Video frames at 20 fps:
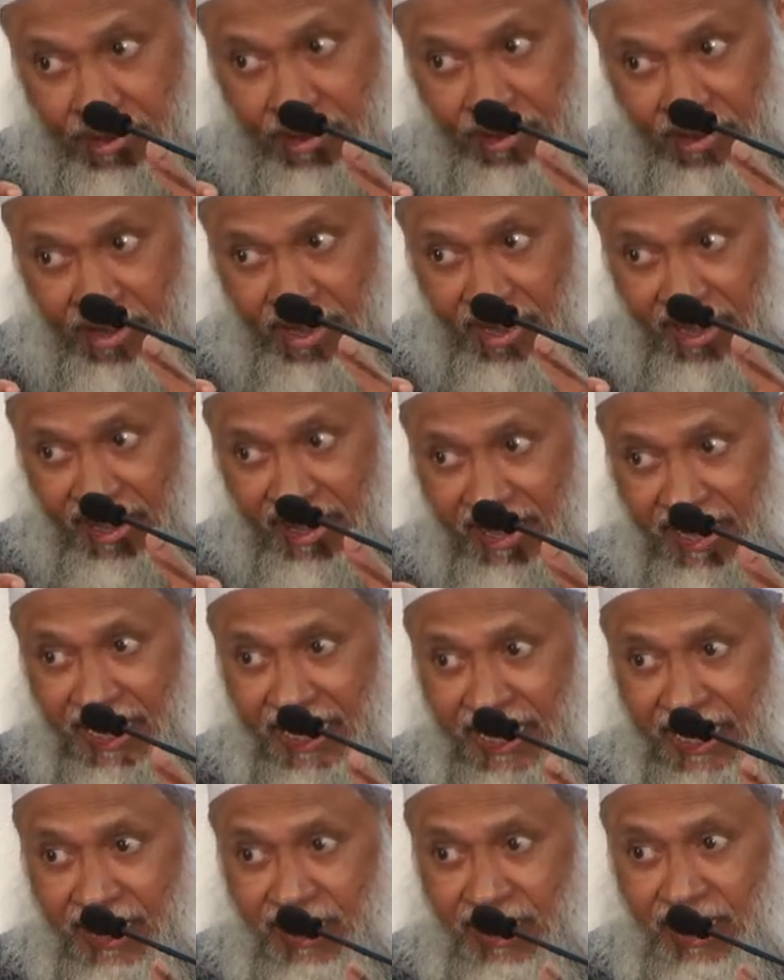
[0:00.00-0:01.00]
Okay,
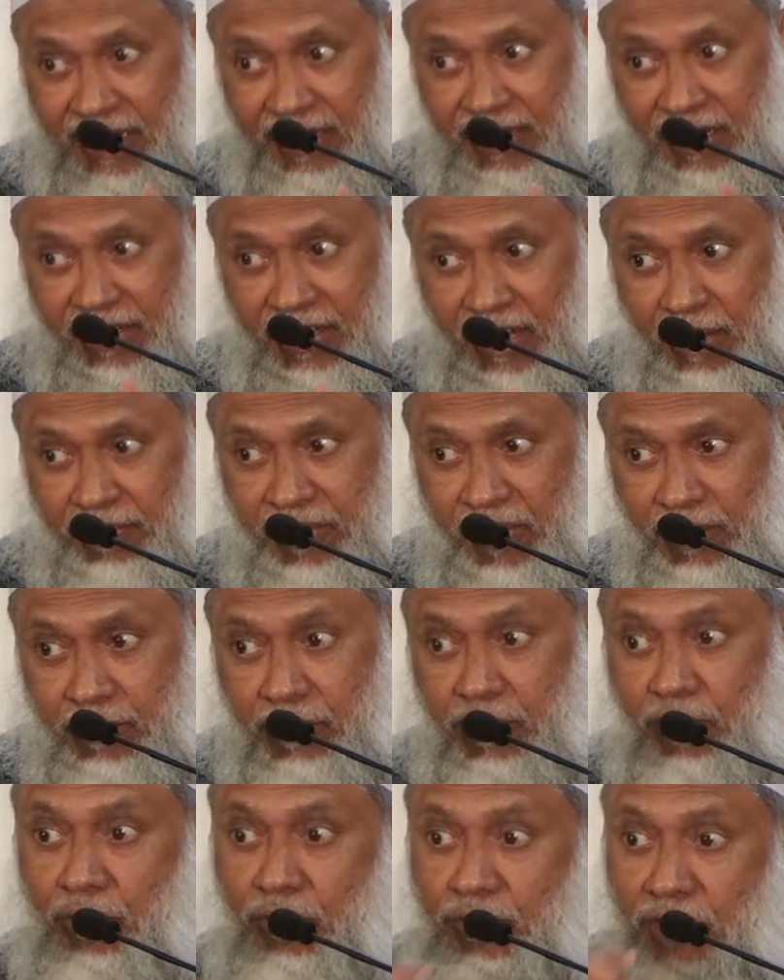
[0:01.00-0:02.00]
in the day of
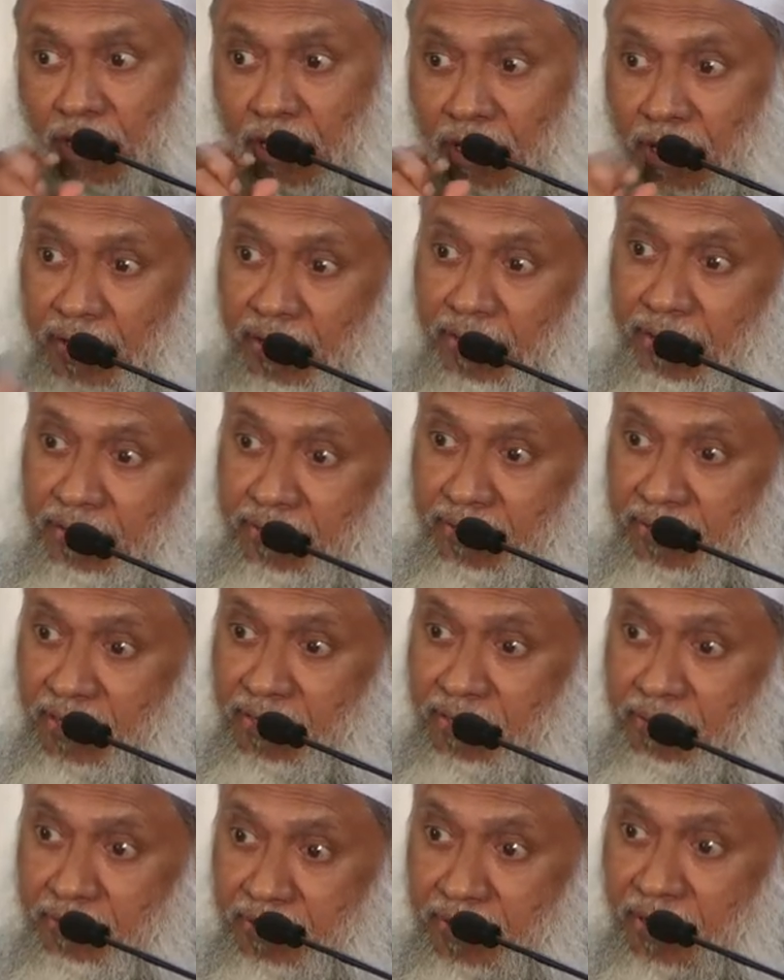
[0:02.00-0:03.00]
judgment, the
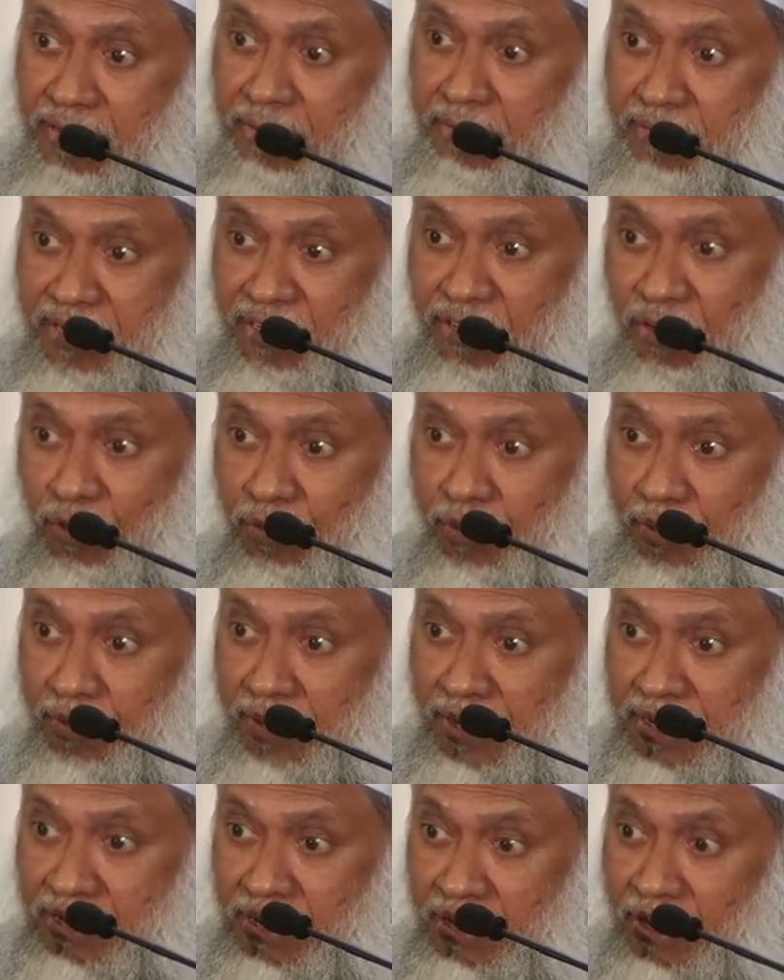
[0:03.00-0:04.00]
just just muzzle the
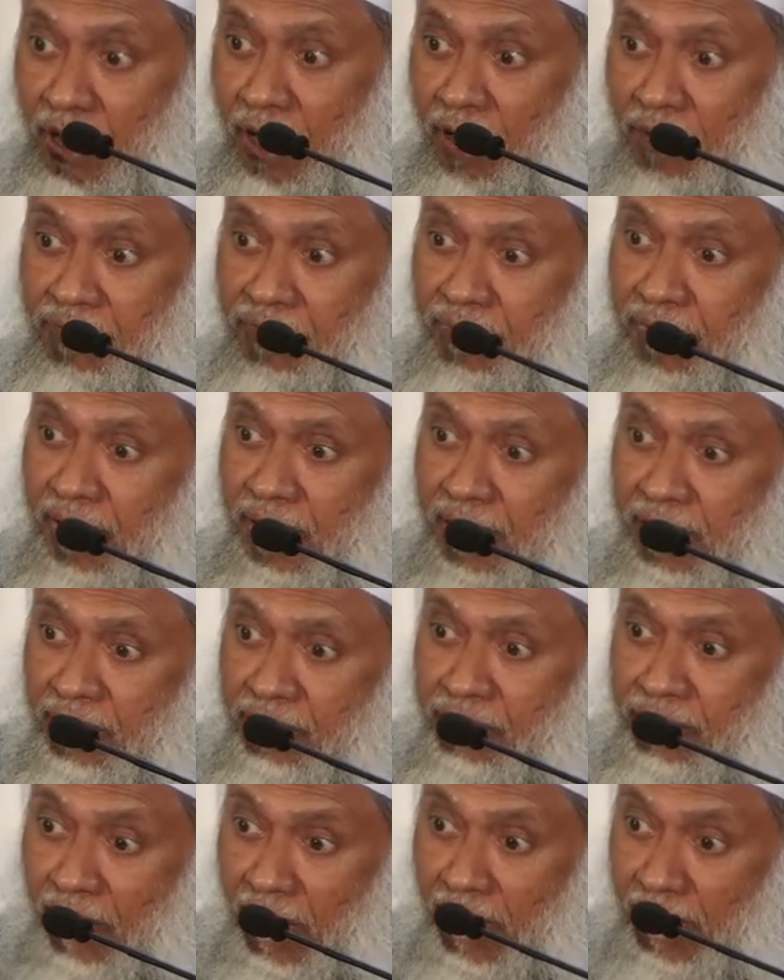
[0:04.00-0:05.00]
muzzle of
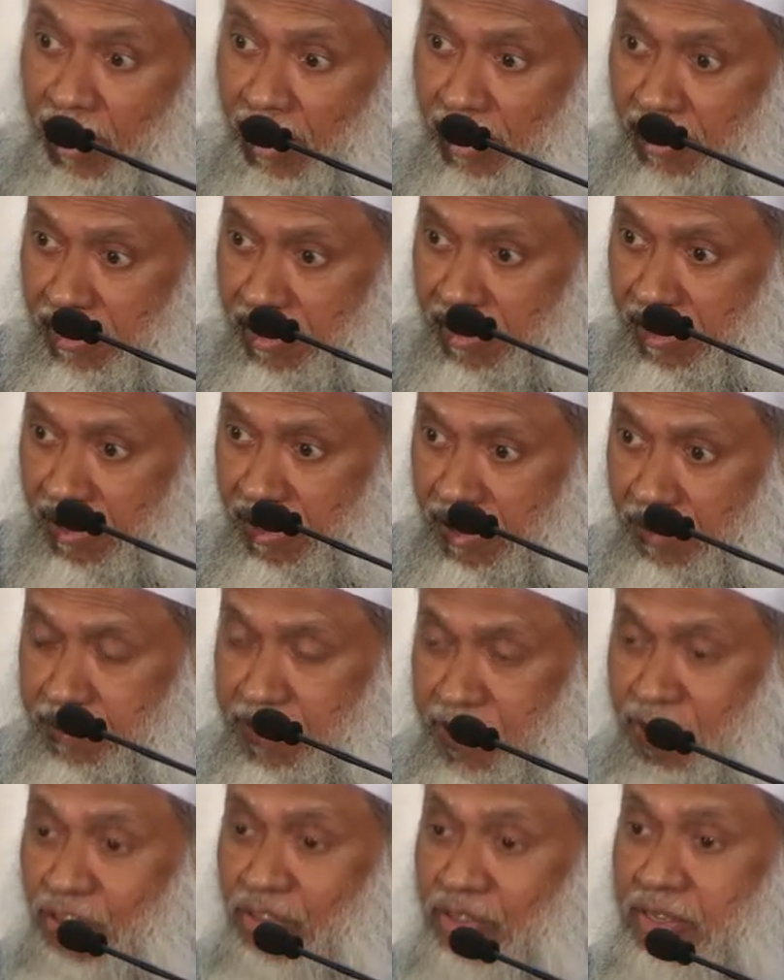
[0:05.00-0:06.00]
fire
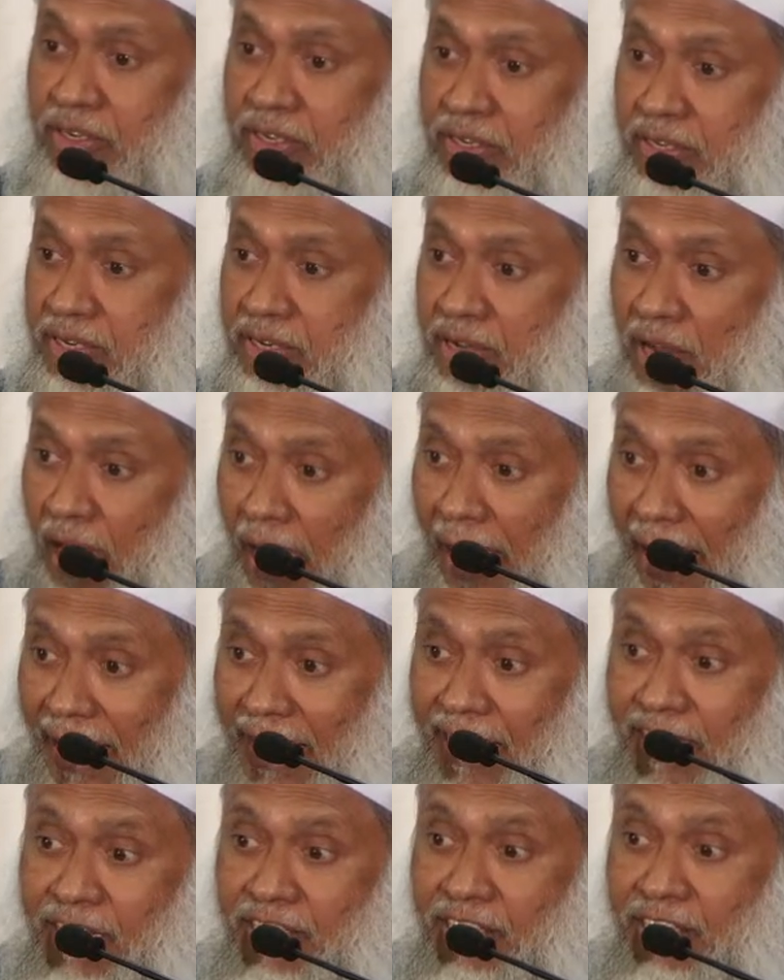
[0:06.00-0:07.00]
because he did
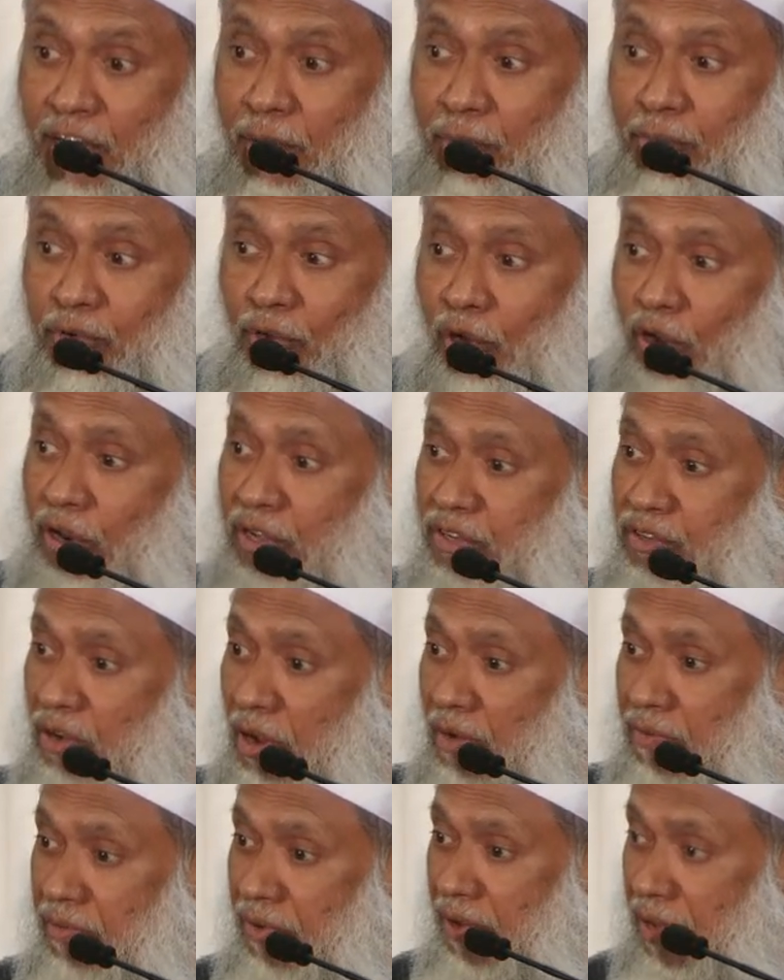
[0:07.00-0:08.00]
hide some knowledge
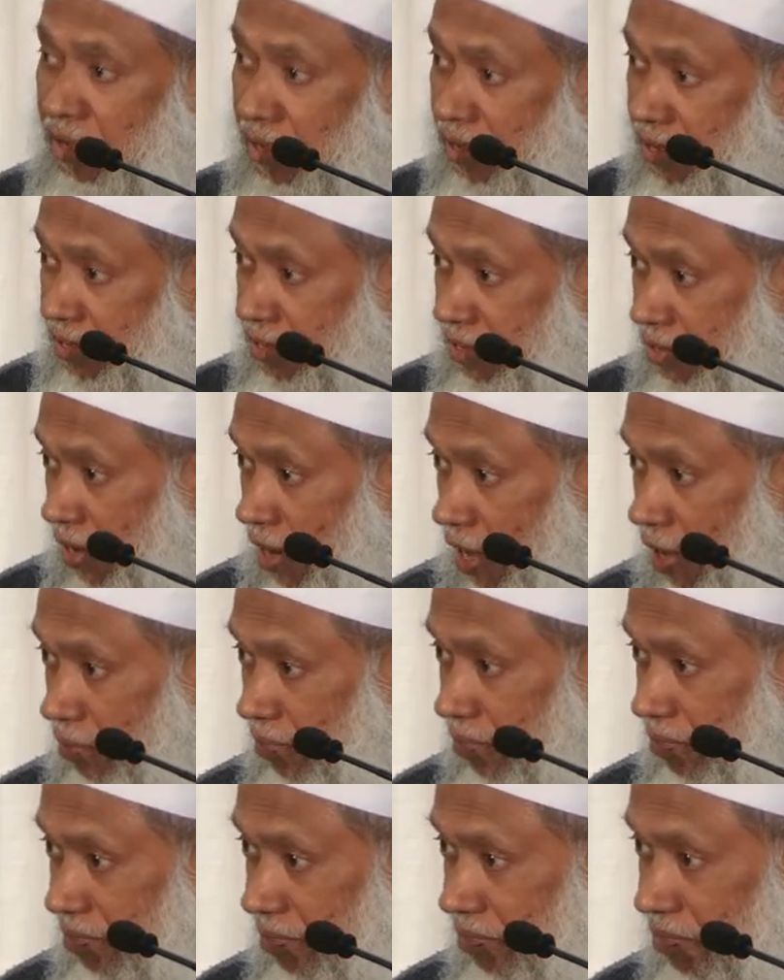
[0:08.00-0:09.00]
of Islam.
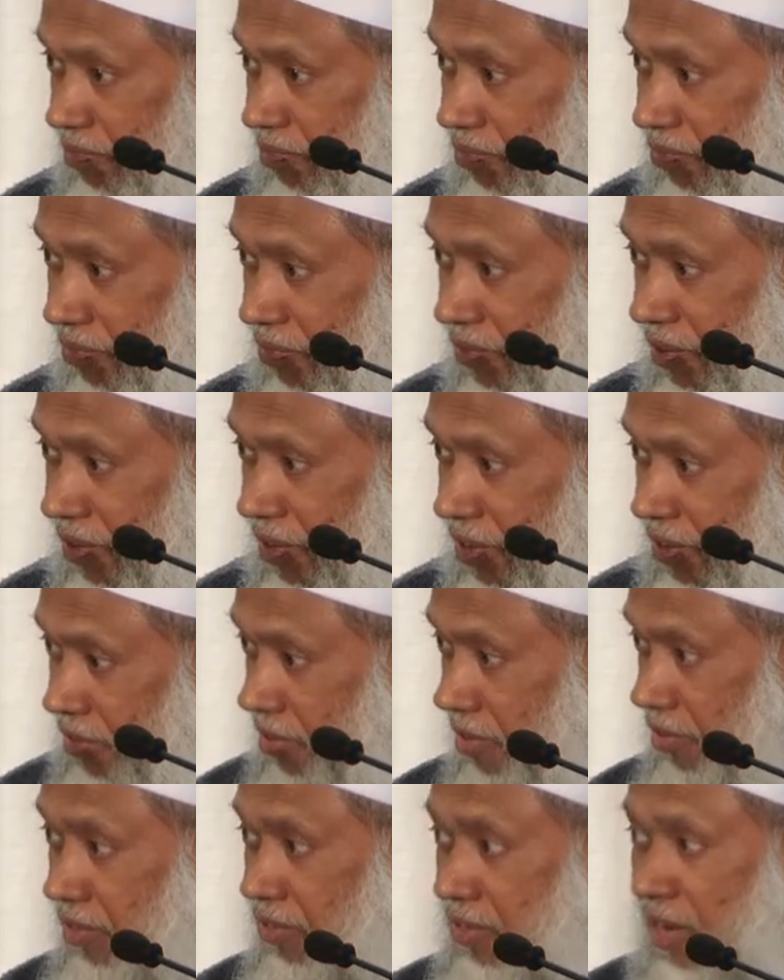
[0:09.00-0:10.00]
So
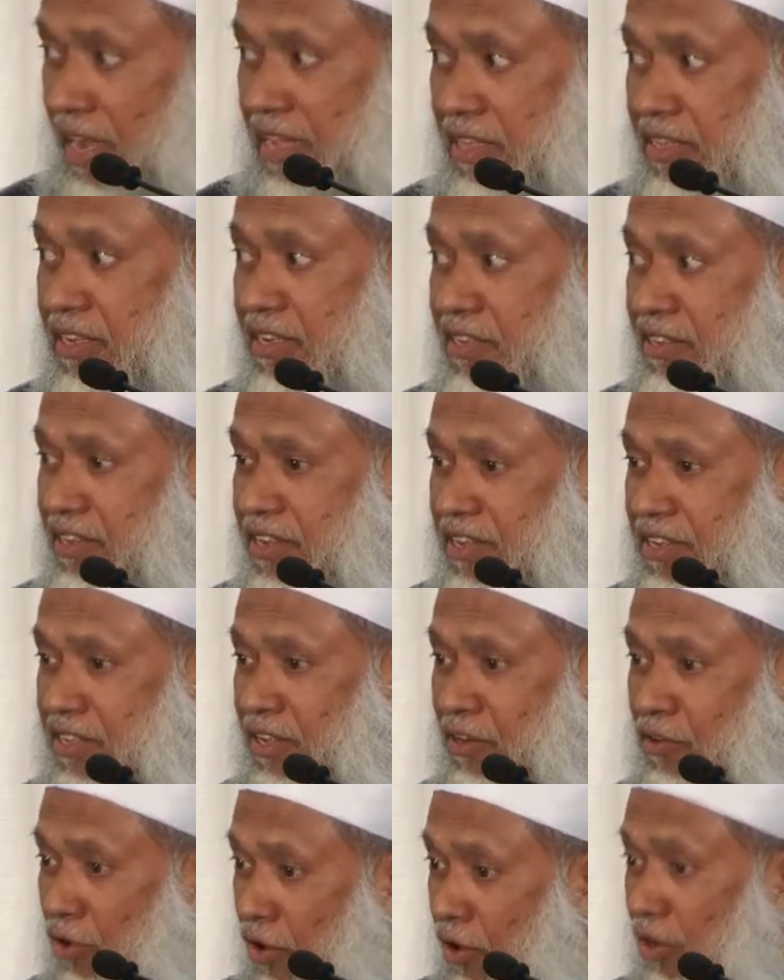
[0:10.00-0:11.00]
this hadith is a
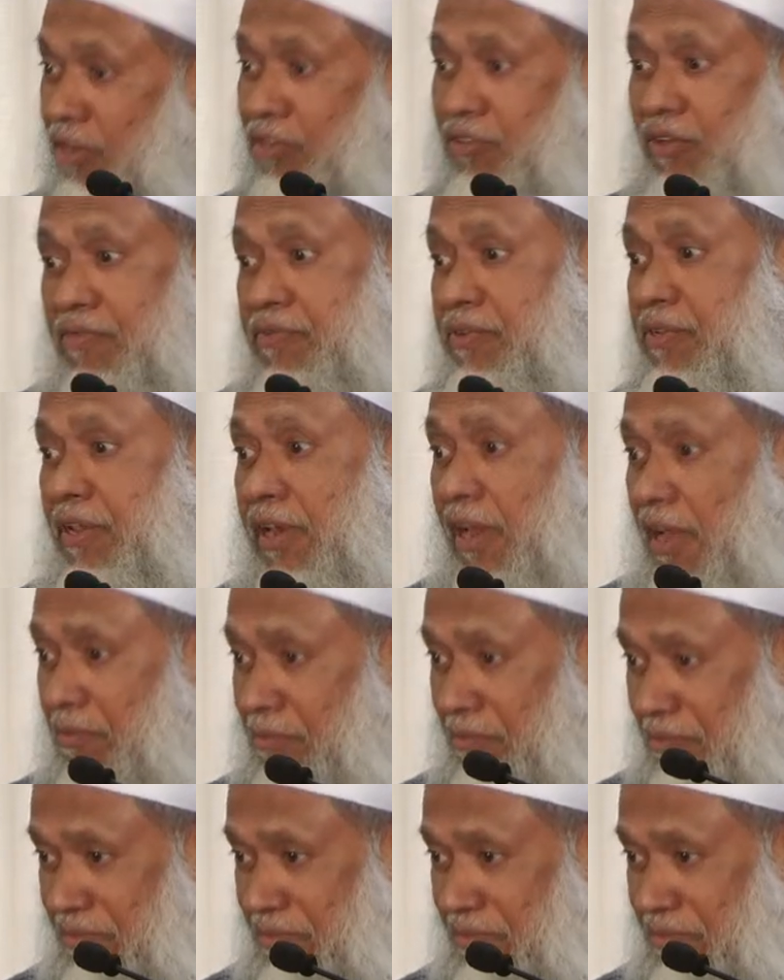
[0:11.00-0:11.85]
knowledge of Islam.